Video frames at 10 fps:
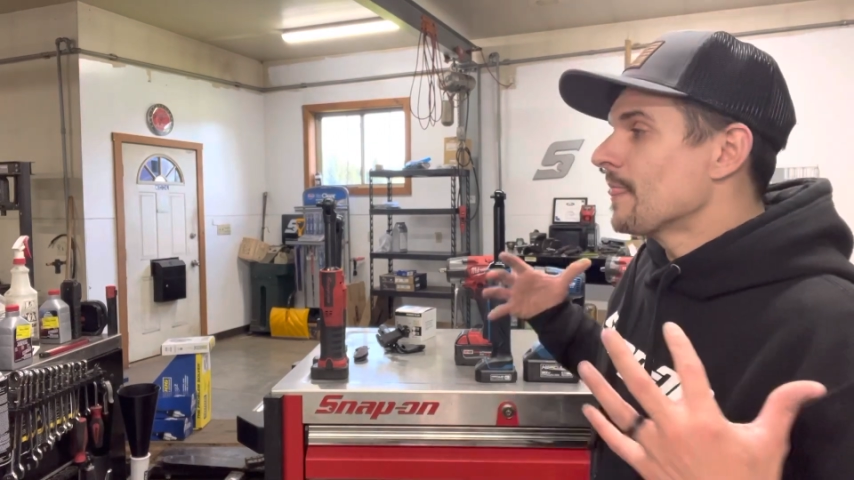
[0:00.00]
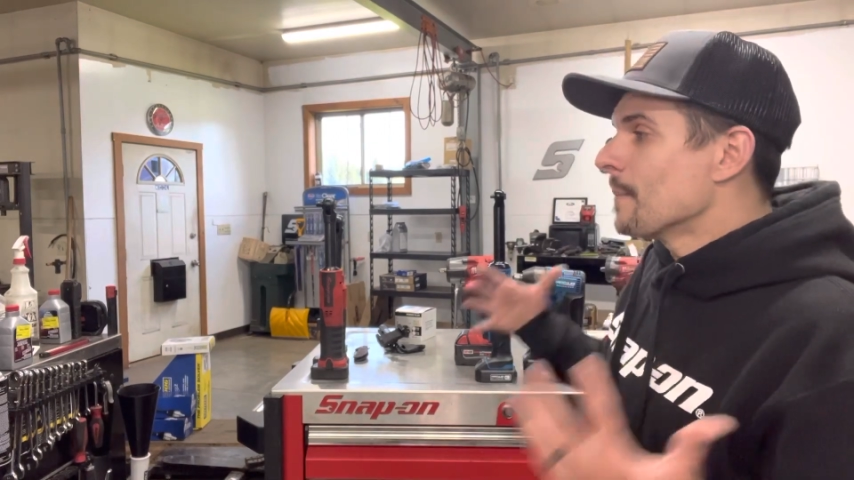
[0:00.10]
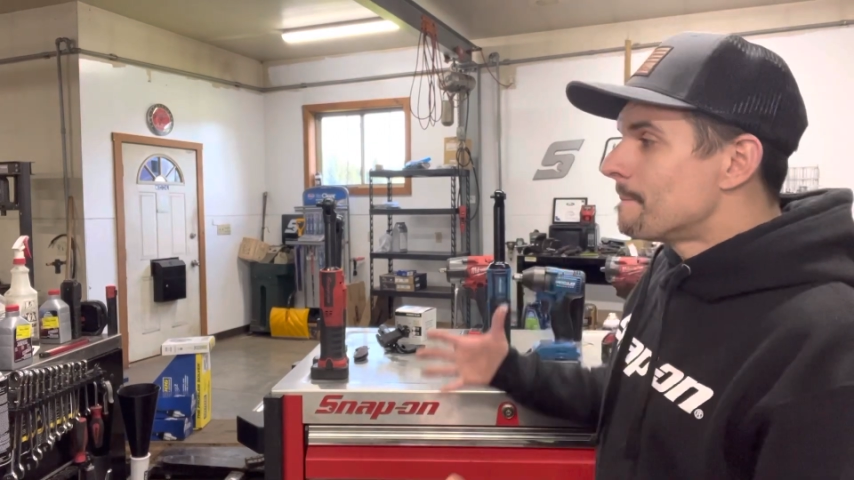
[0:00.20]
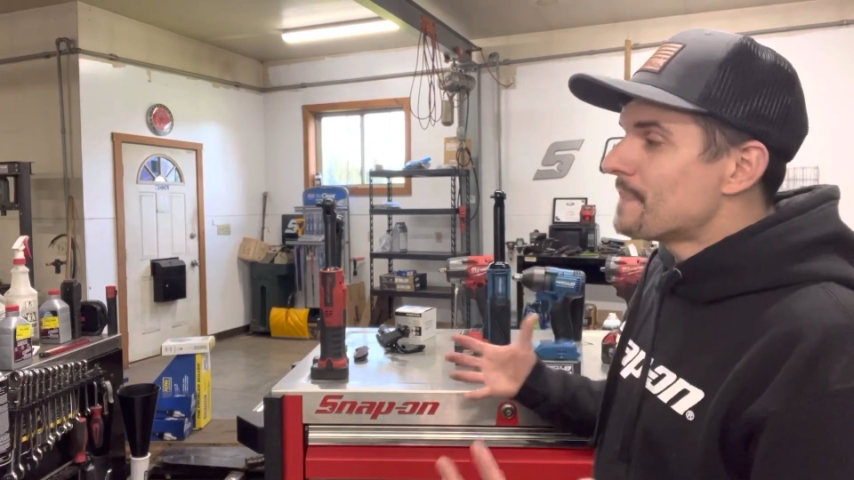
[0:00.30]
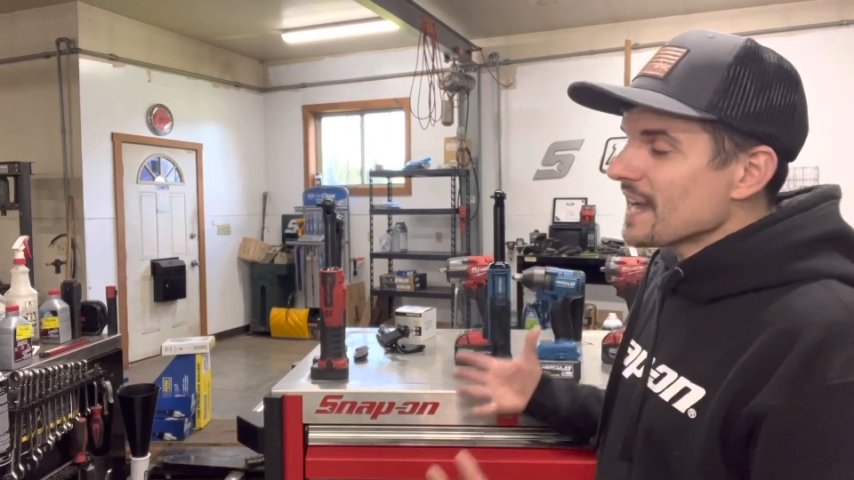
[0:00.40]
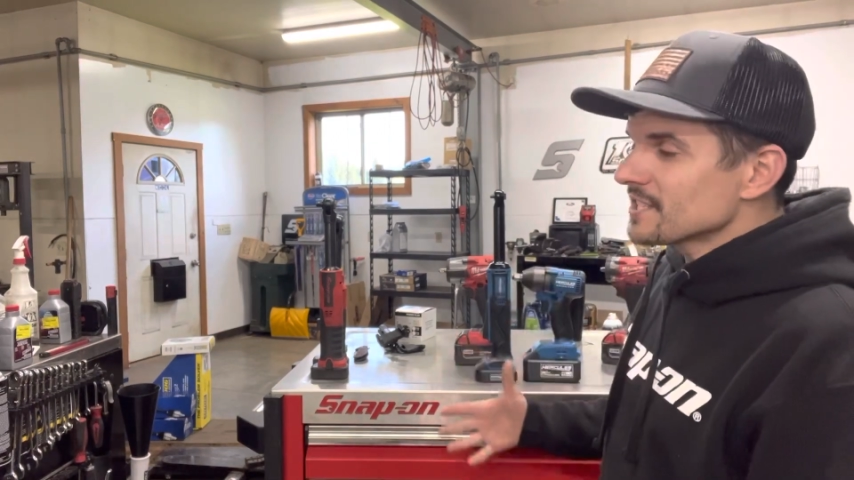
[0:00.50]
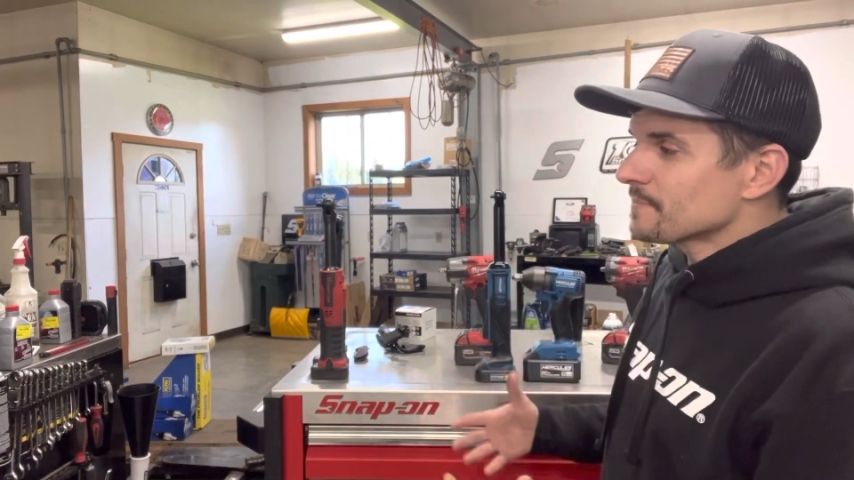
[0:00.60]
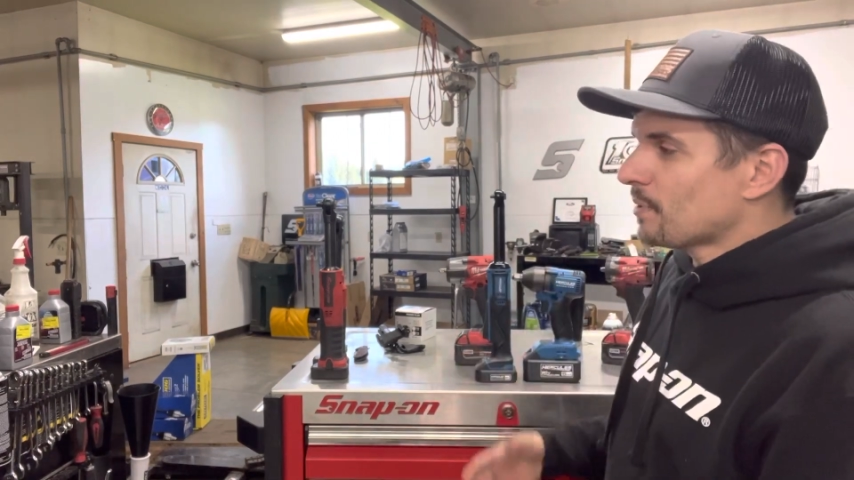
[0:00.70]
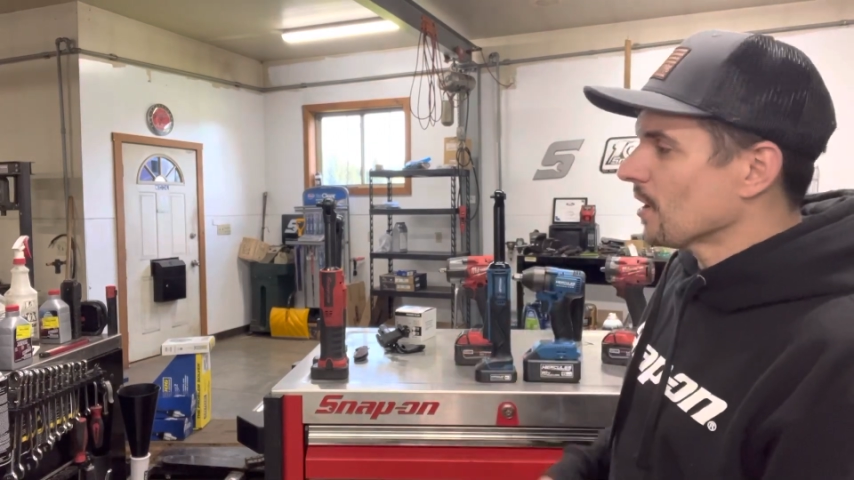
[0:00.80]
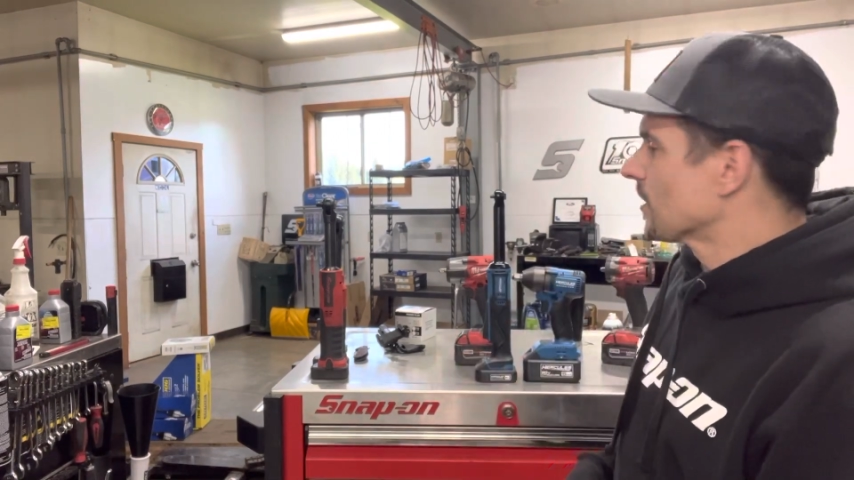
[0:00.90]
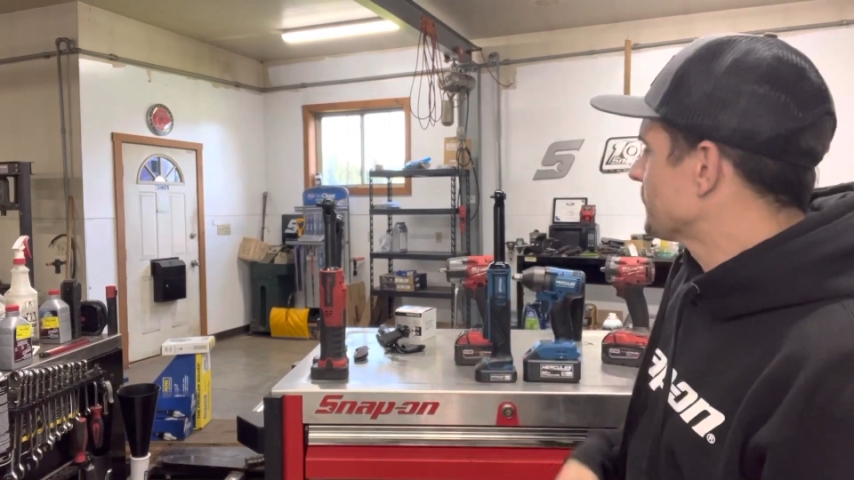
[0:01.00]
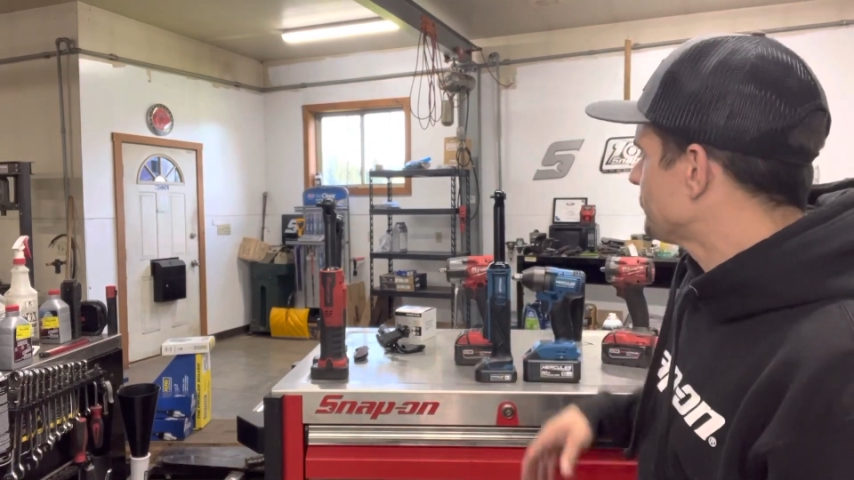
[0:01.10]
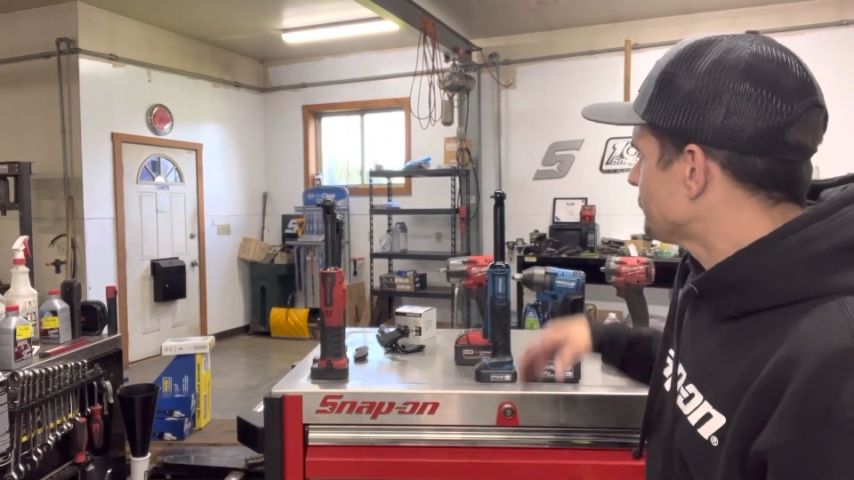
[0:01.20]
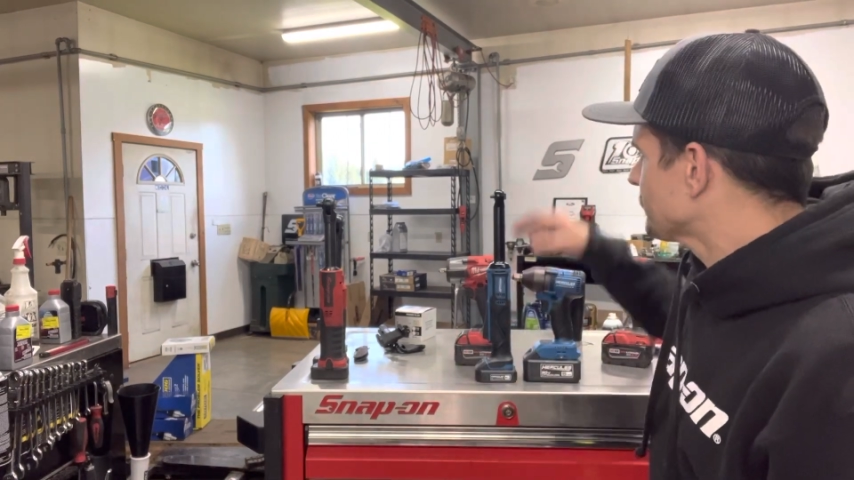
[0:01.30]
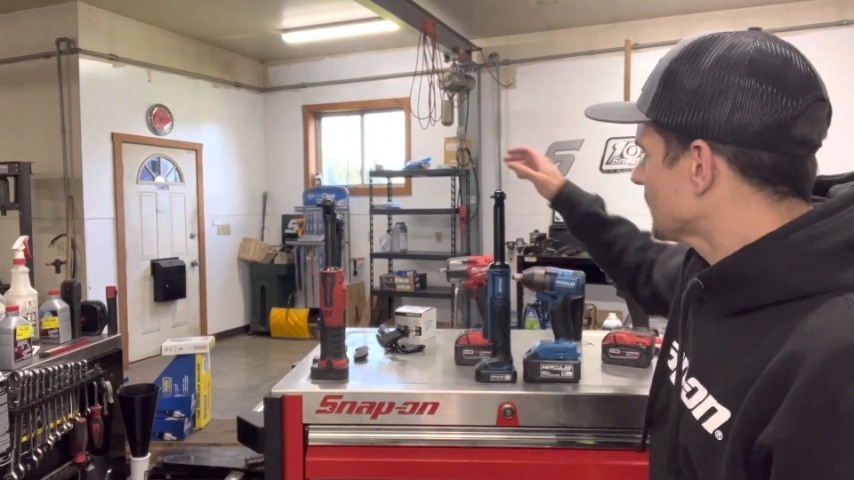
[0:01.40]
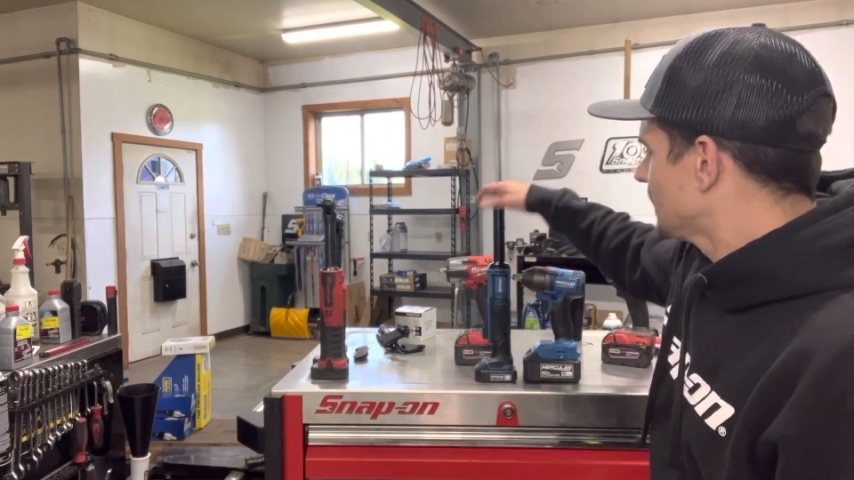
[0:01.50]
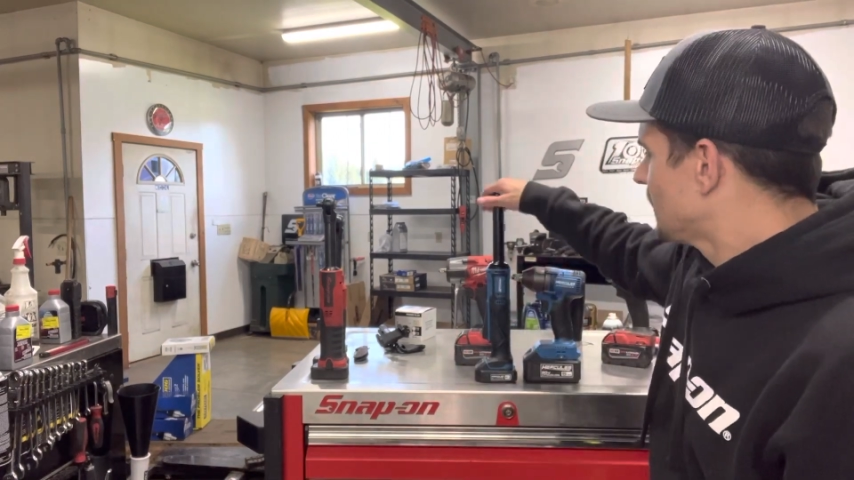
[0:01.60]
The best part,